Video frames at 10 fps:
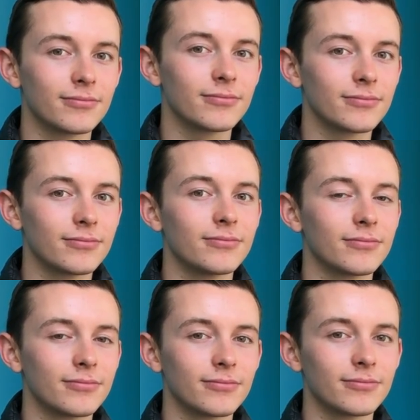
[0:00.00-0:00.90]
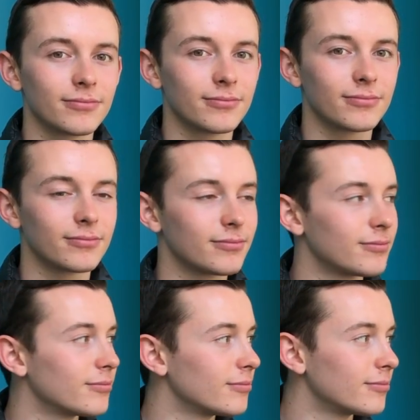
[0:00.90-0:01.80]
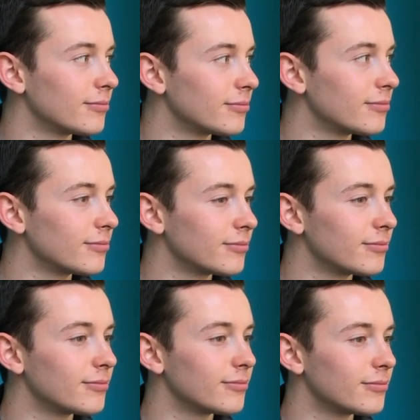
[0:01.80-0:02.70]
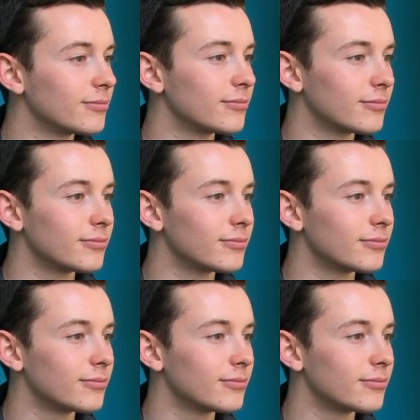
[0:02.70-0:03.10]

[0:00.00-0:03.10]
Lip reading: [no speech]